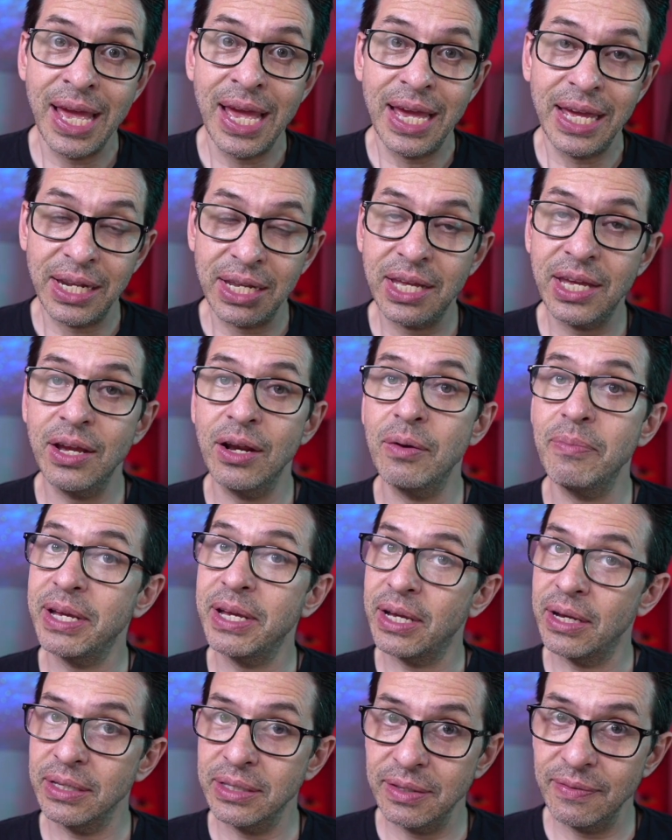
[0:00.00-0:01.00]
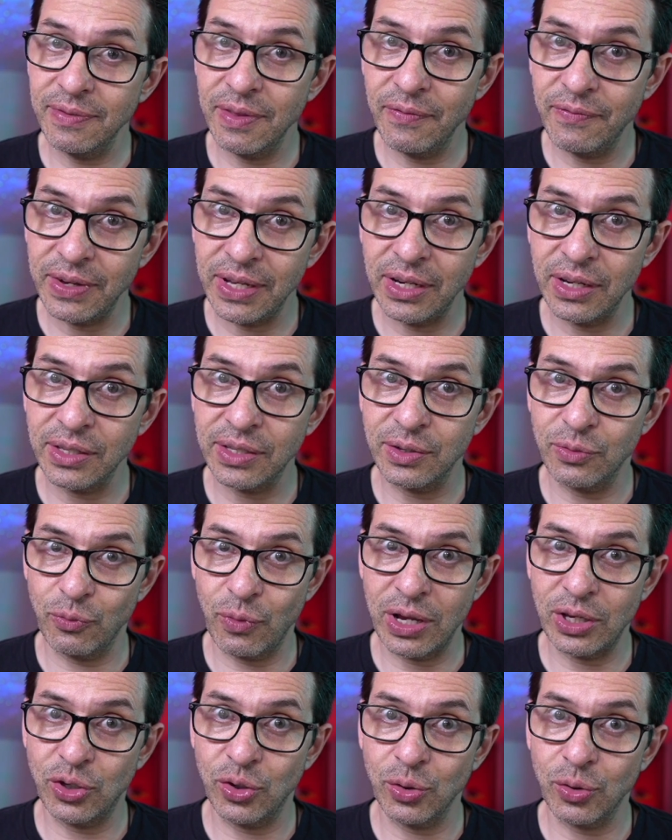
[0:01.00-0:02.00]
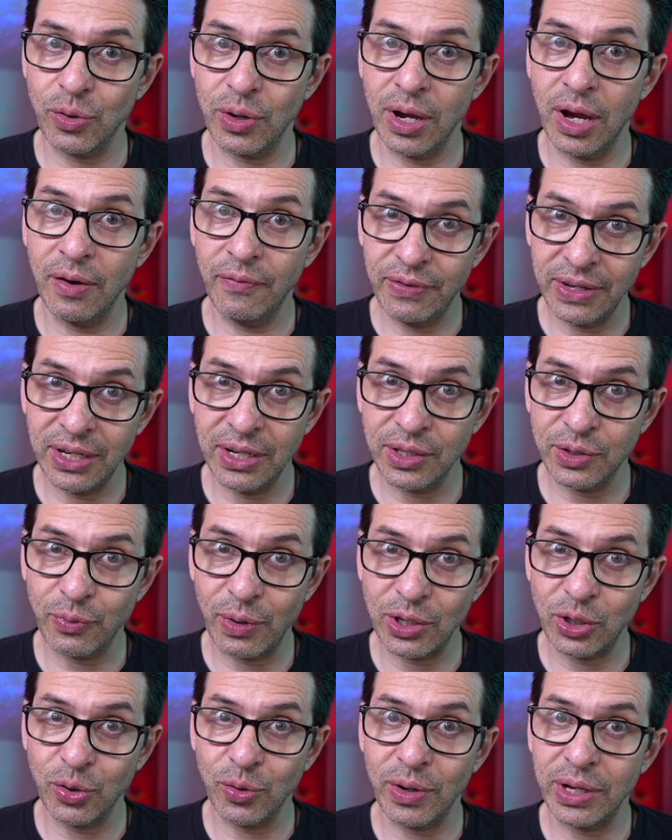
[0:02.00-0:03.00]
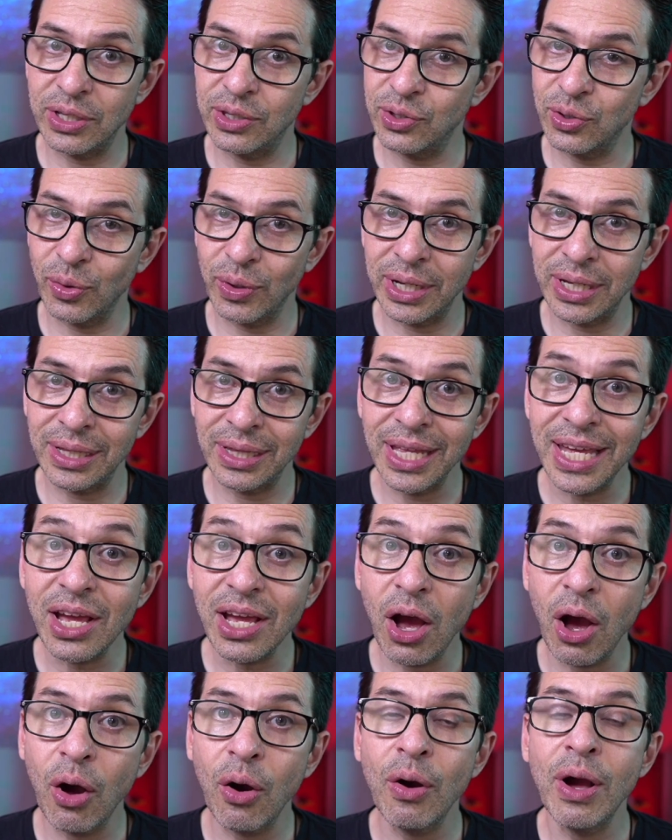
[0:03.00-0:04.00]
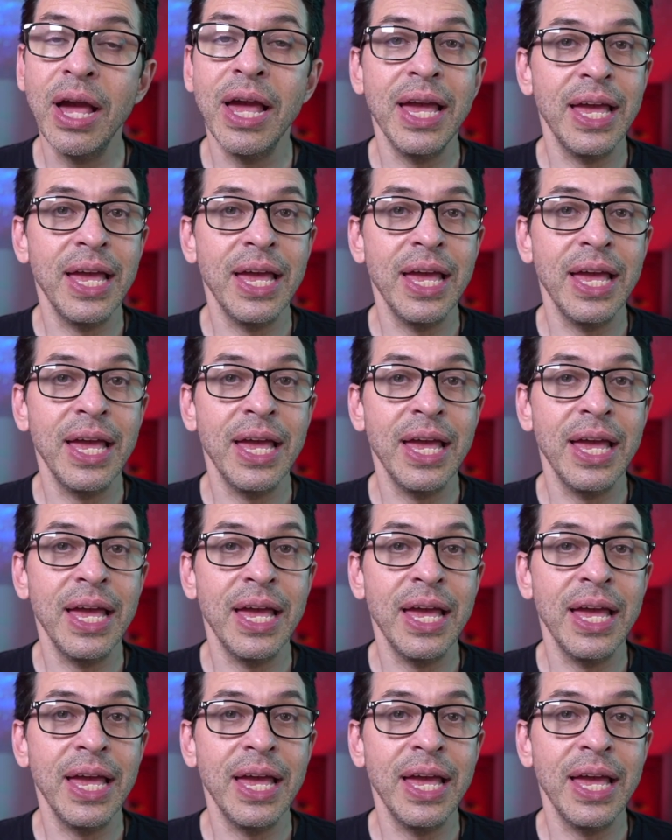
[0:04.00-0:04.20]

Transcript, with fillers: And here, because of the Venus and retrograde, uh, Venus retrograde story in Leo,